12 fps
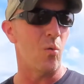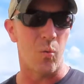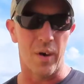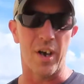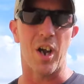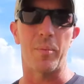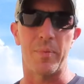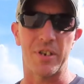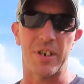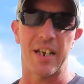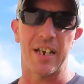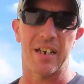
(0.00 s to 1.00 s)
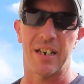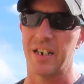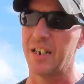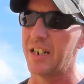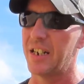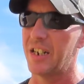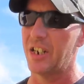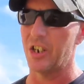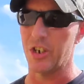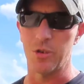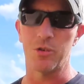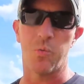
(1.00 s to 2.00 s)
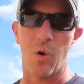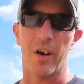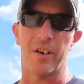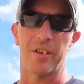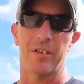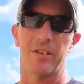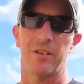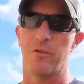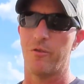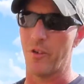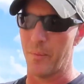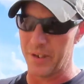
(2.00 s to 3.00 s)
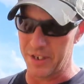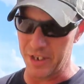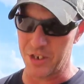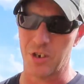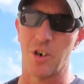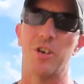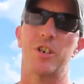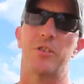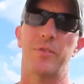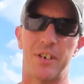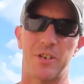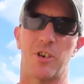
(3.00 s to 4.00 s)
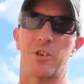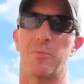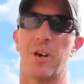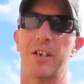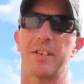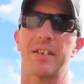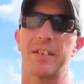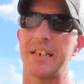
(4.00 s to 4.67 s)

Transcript: 100% use water from the discharge and recharge process.